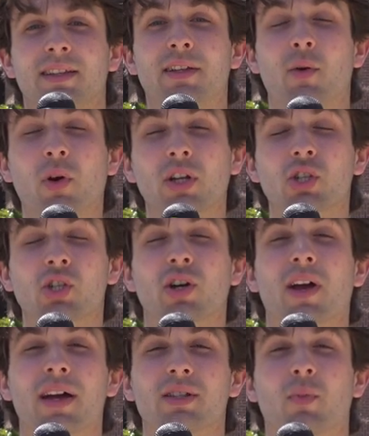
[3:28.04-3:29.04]
The
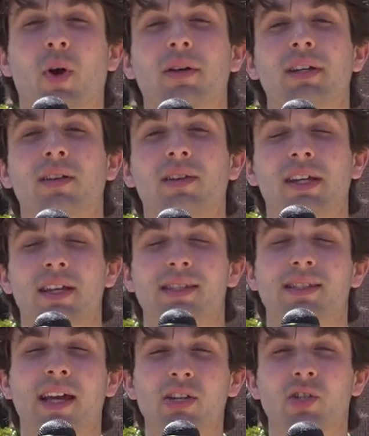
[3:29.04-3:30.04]
orchestra has brought nearly a
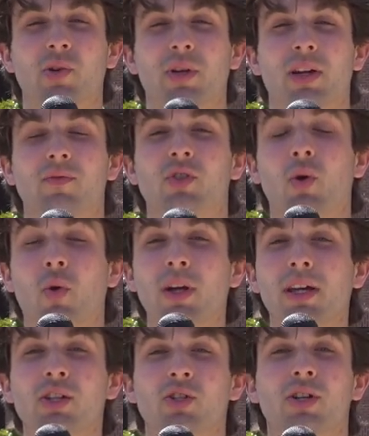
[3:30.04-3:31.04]
century of
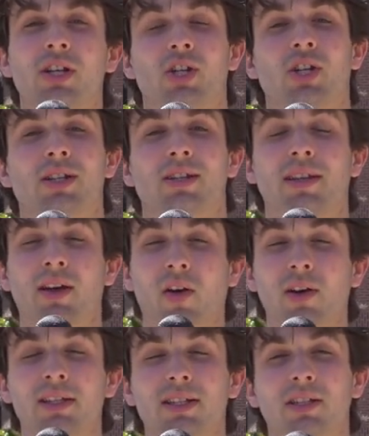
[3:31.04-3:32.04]
joy and tradition to the
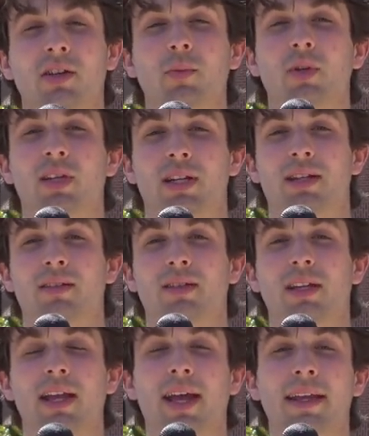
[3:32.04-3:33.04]
Arlington community,
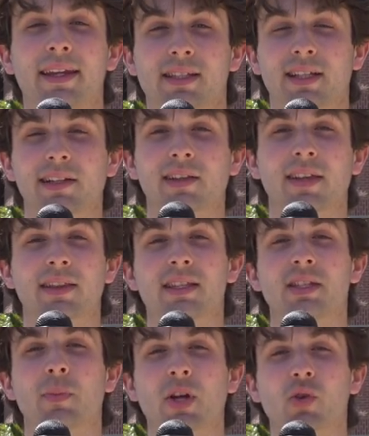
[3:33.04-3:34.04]
and it's clear that this
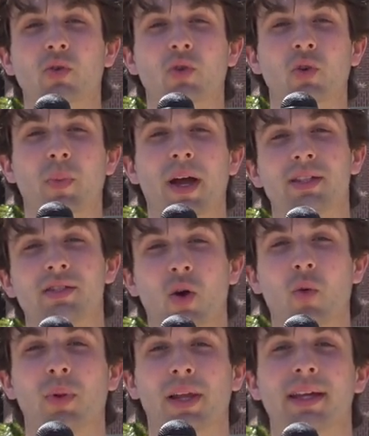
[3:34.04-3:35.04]
special group has
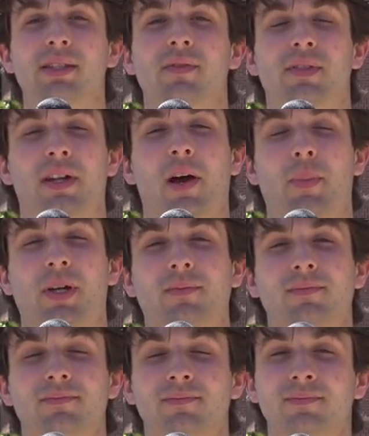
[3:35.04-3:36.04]
no plans of stopping.
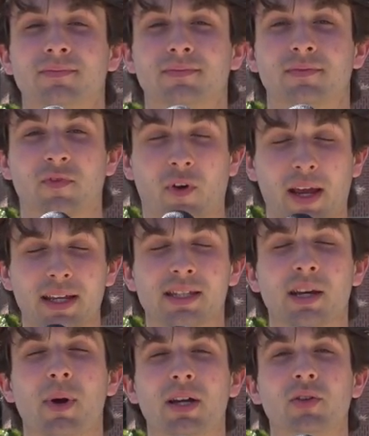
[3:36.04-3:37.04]
For
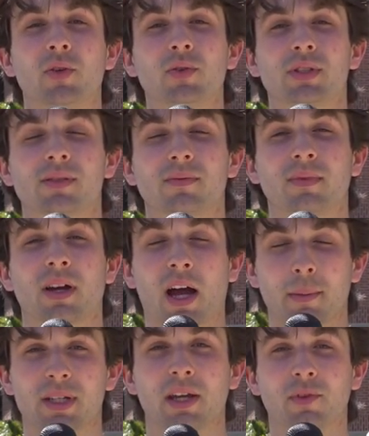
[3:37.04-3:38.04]
ACMI News,
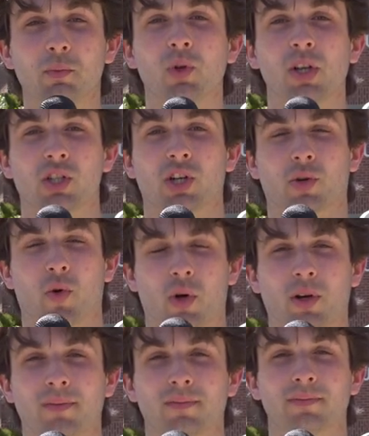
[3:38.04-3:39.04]
I'm David
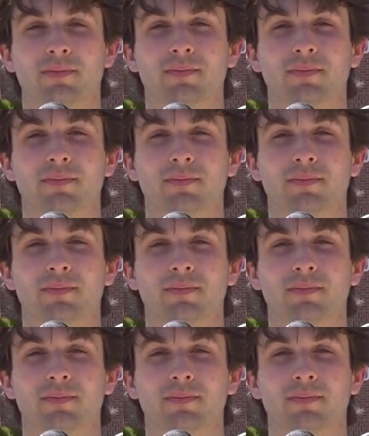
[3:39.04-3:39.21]
Boulay-Gercourt.